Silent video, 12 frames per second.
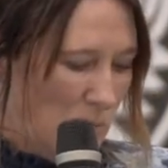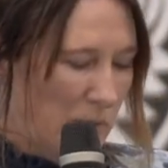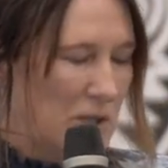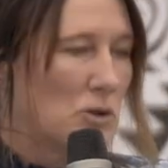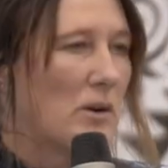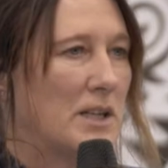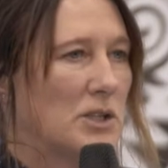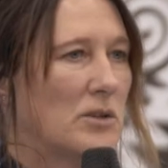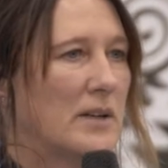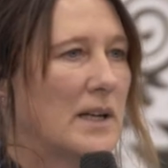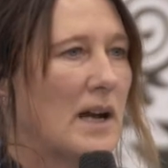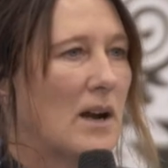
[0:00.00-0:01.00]
trying to
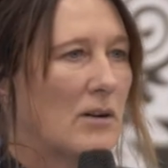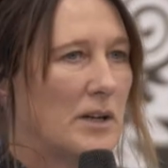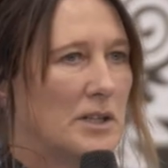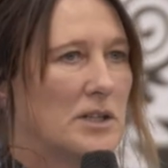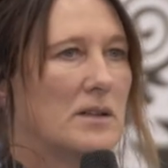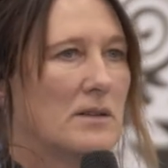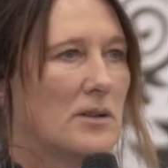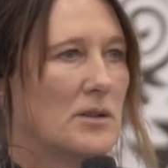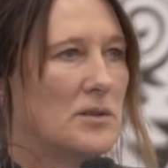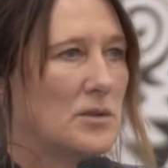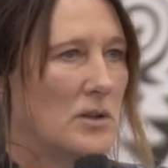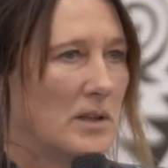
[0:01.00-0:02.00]
encourage
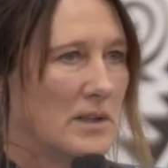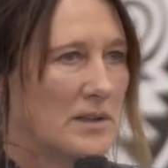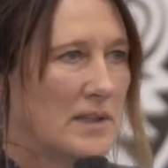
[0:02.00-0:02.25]
those students